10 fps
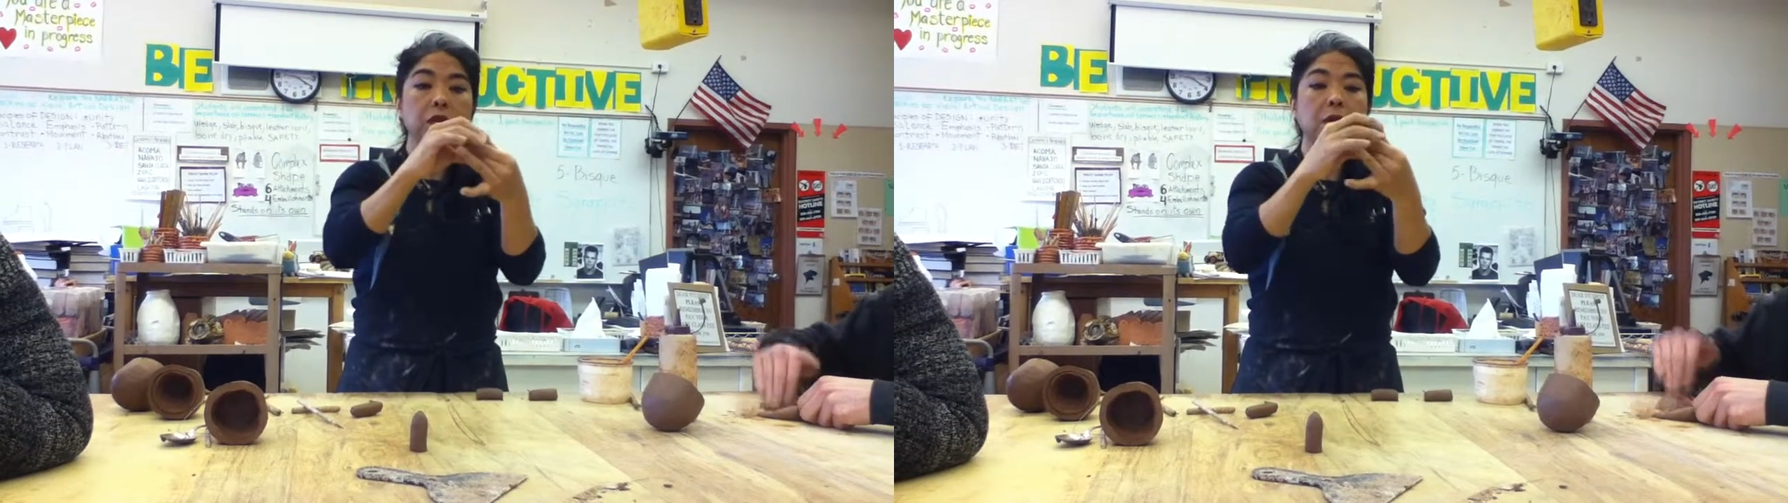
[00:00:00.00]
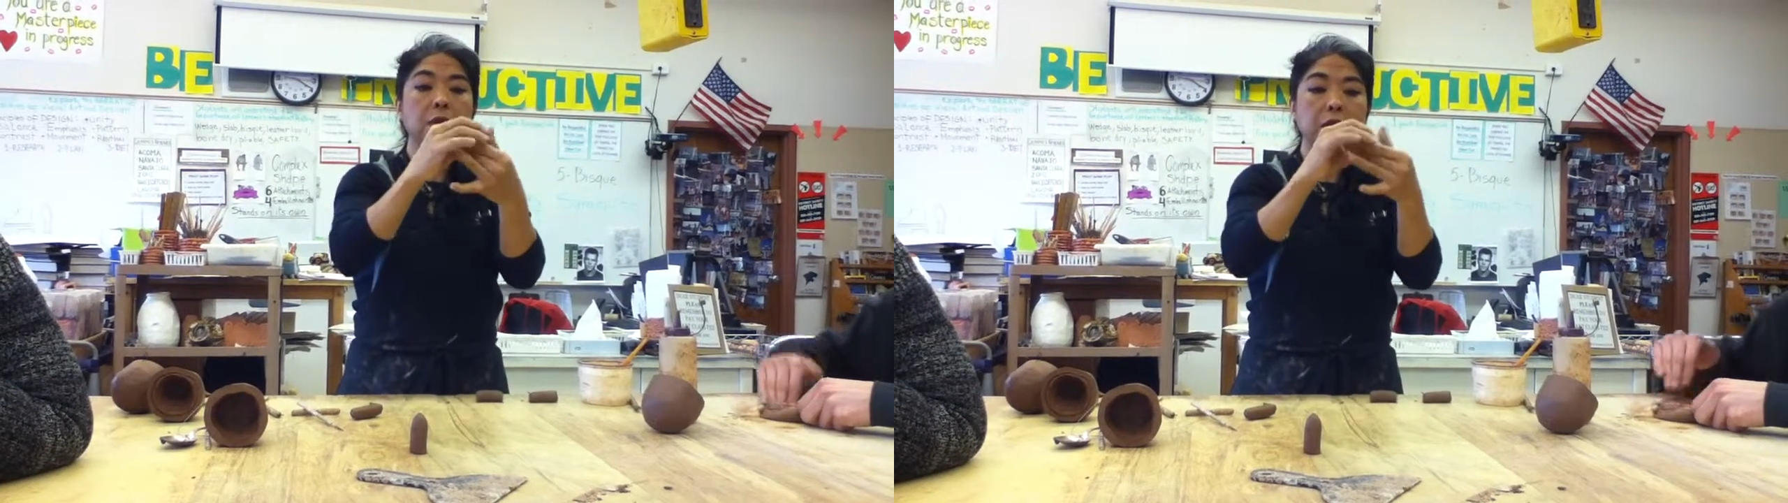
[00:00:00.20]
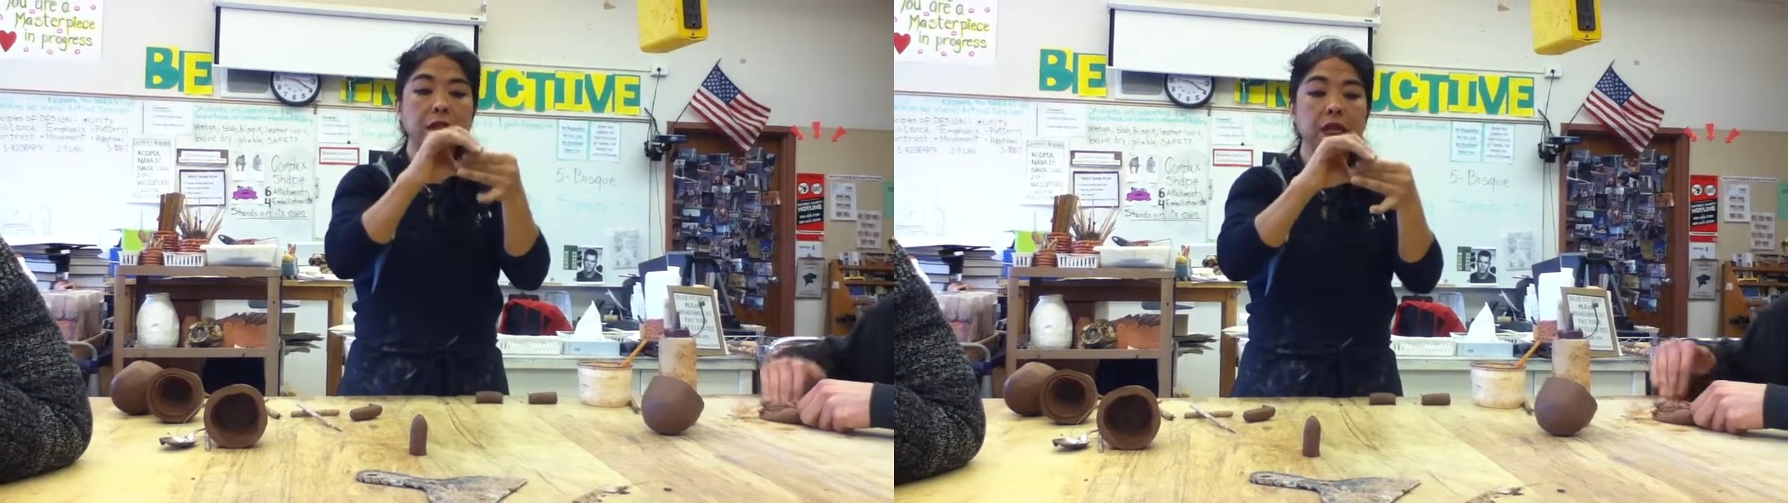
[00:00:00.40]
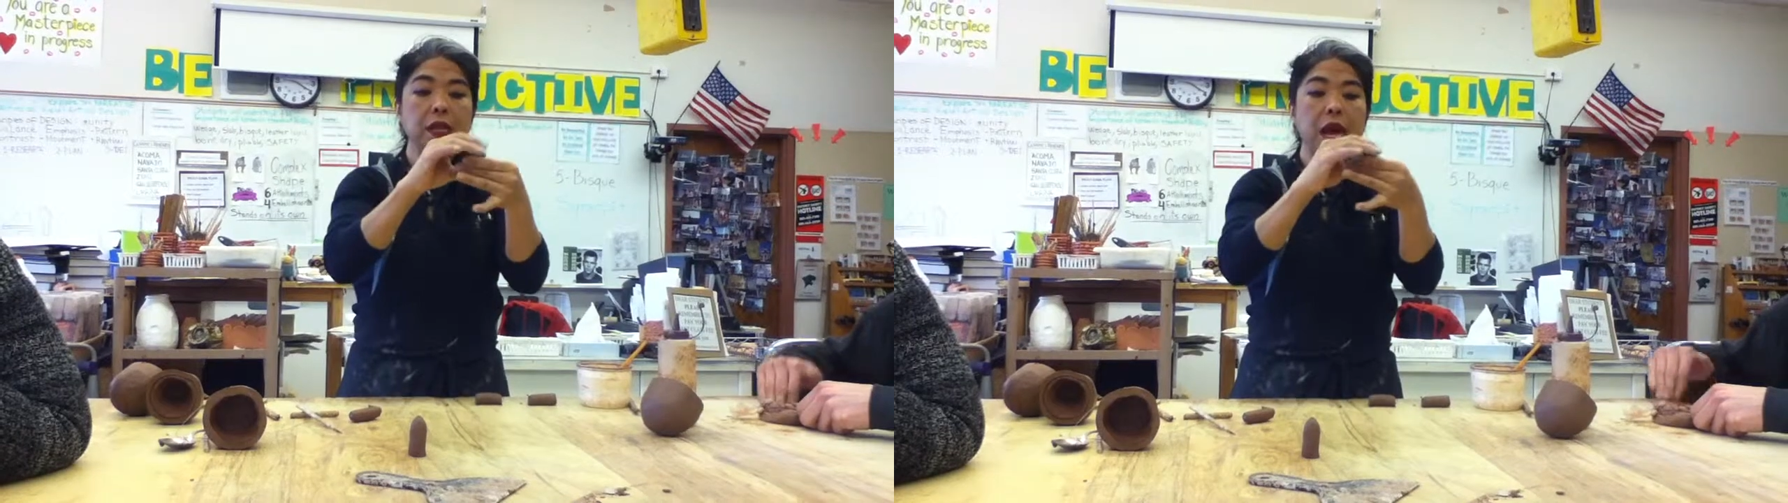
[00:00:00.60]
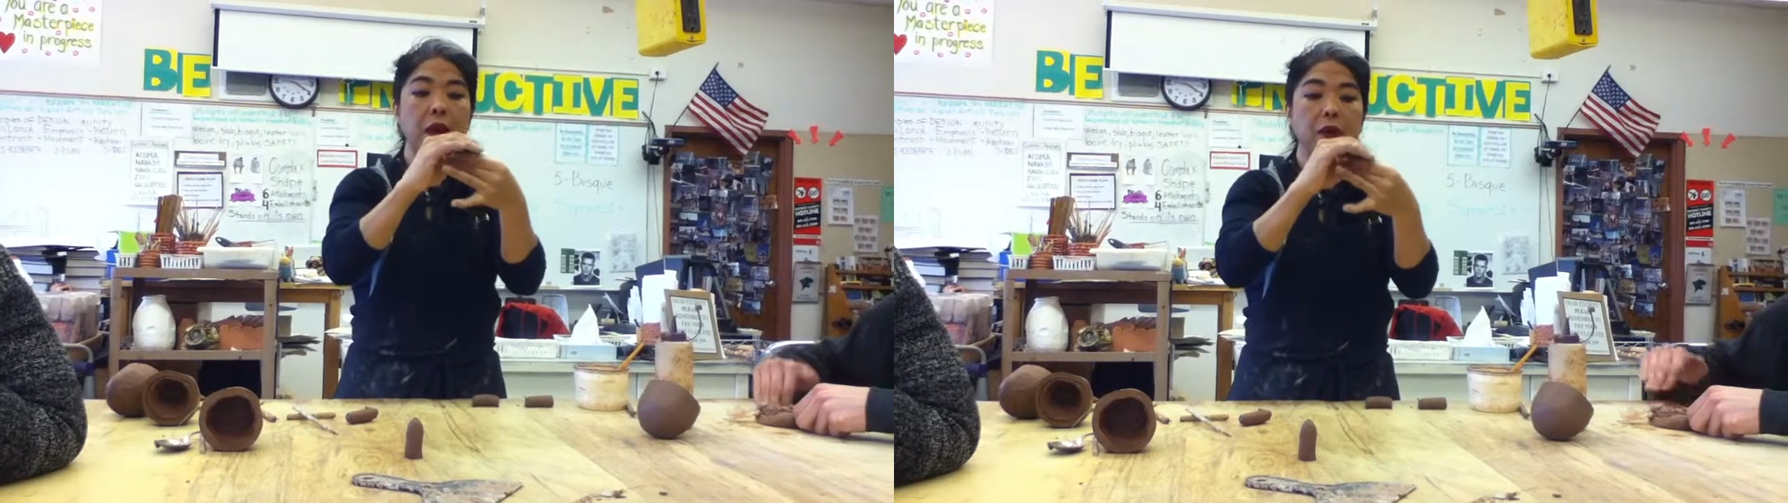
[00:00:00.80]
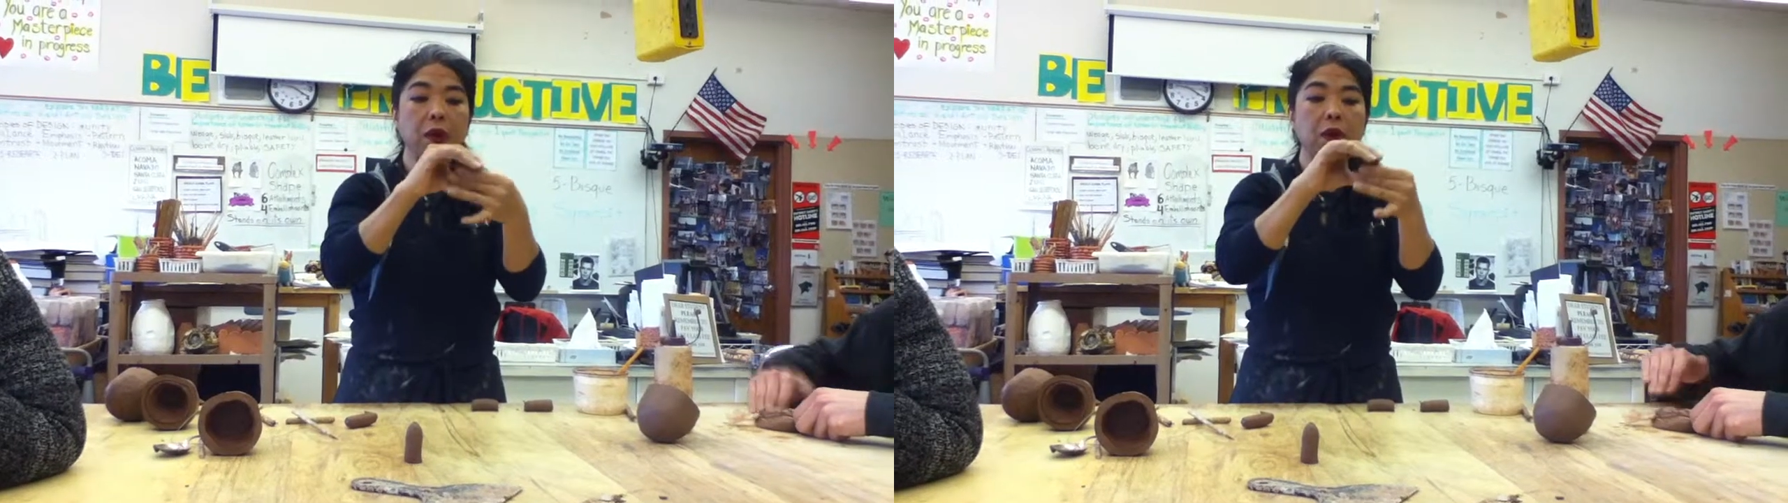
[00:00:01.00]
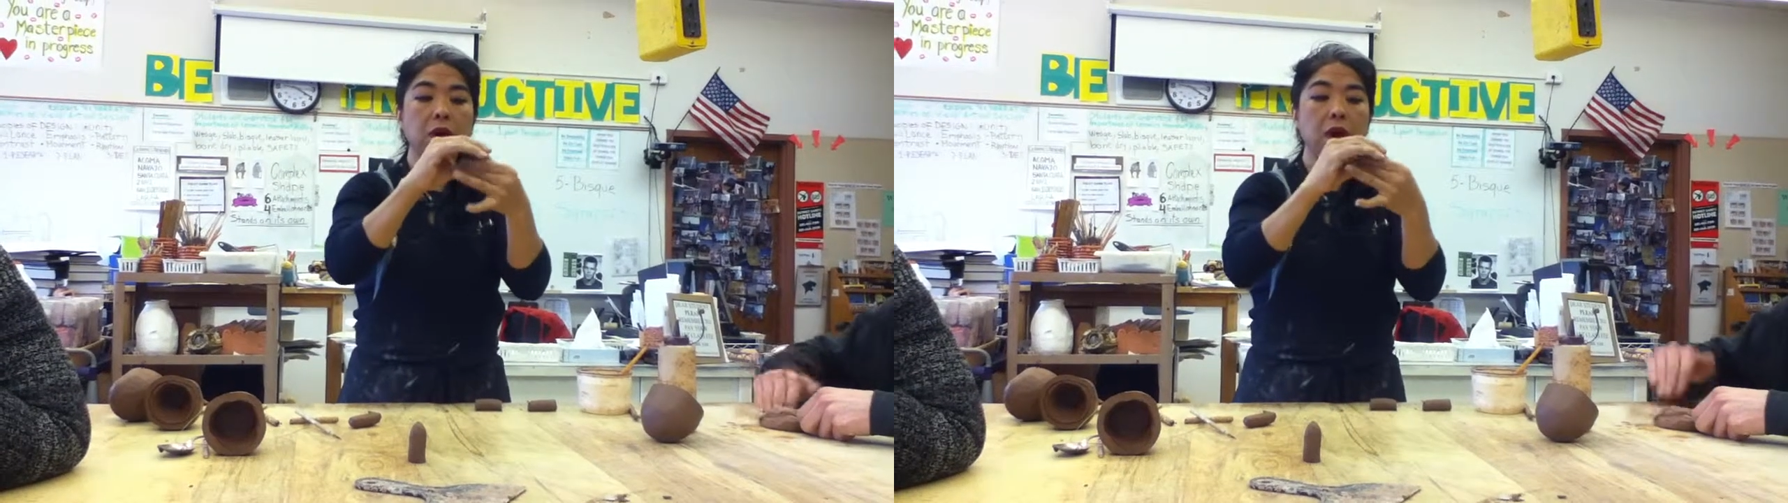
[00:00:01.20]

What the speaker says: start pressing down,